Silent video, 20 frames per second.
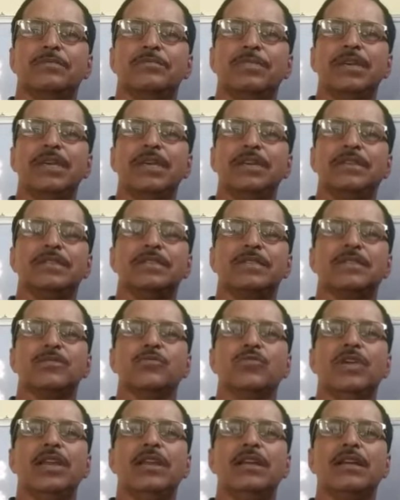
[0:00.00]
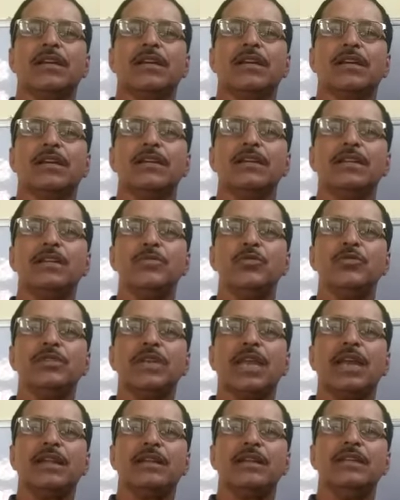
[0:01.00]
piece will
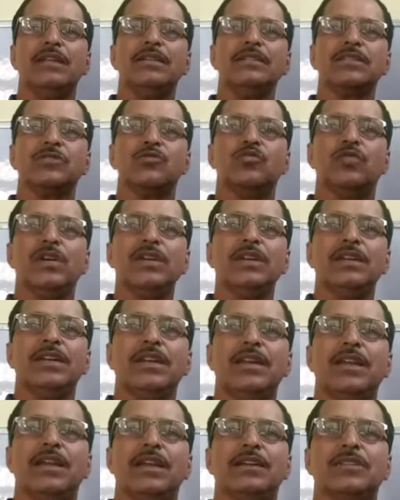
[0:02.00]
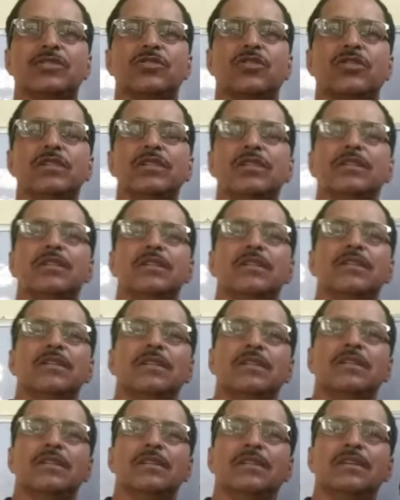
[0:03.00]
contribute at least one electron
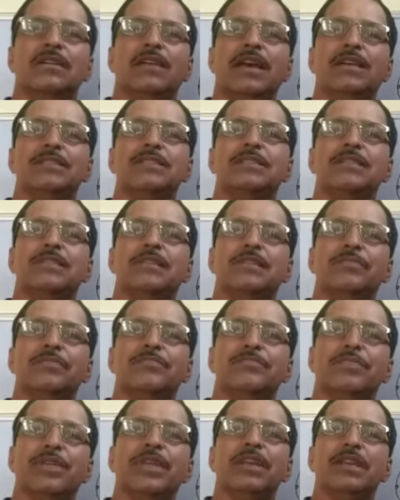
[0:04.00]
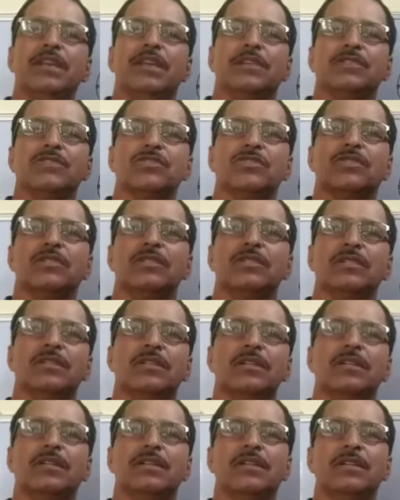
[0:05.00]
as free electron.
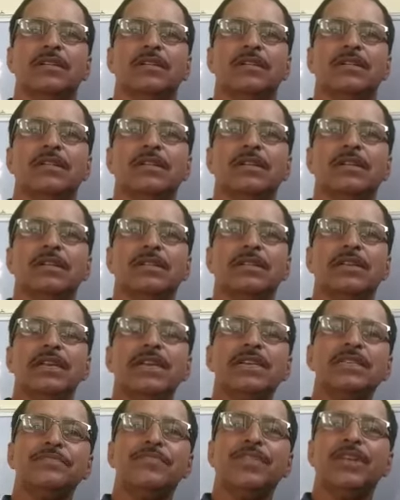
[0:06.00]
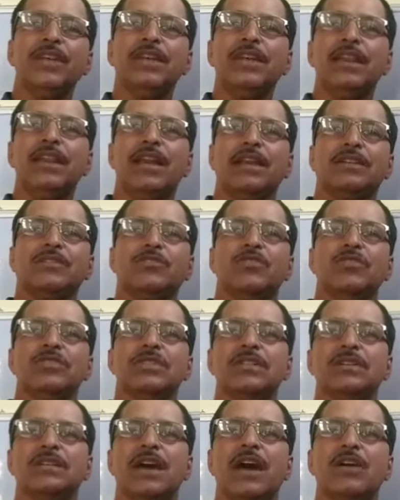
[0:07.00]
These free
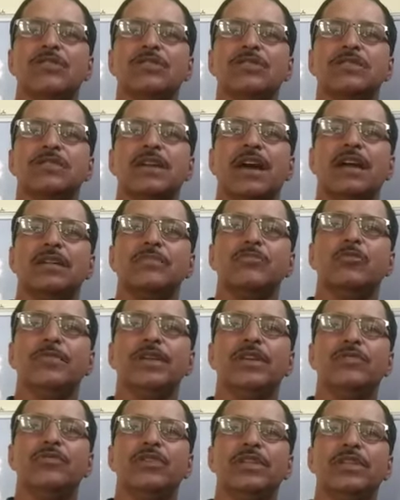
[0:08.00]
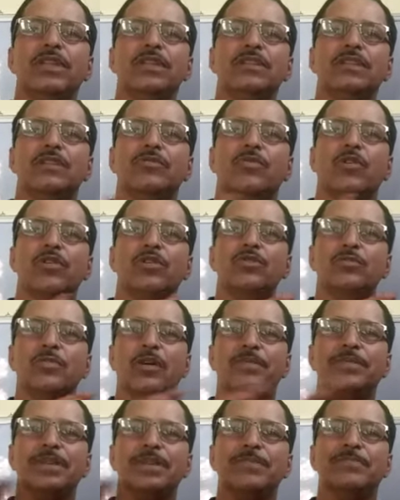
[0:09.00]
electrons now start moving within the volume
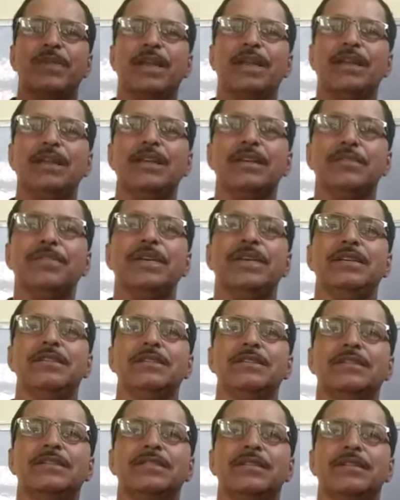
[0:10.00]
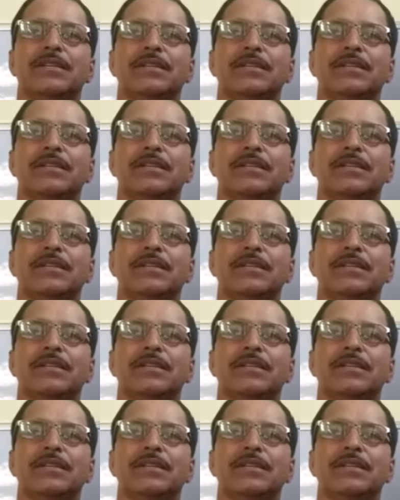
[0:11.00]
of the metallic piece